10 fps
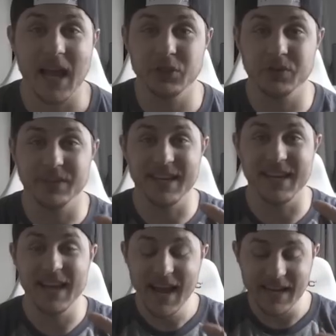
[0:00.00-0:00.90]
as you
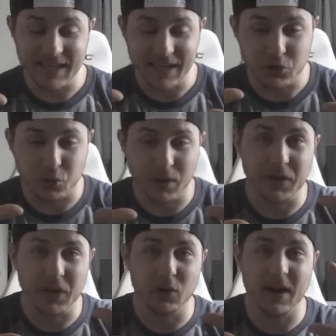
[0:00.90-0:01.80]
see, it's kind of
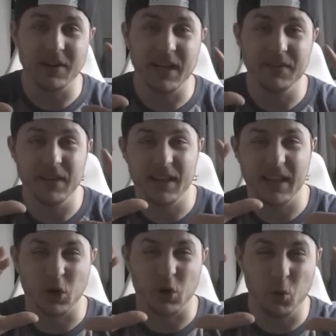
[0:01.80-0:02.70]
drifting around and giving it
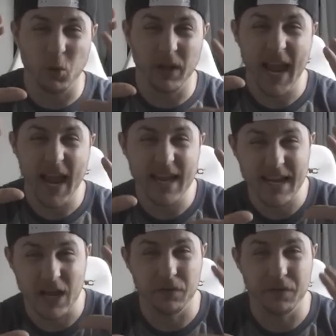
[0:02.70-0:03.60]
like a cool
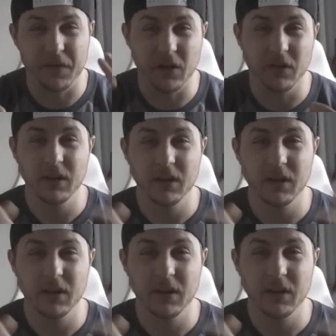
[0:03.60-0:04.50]
handheld feel.
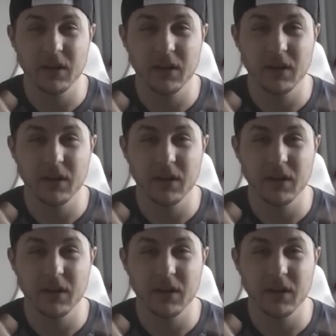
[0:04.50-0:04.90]
So I like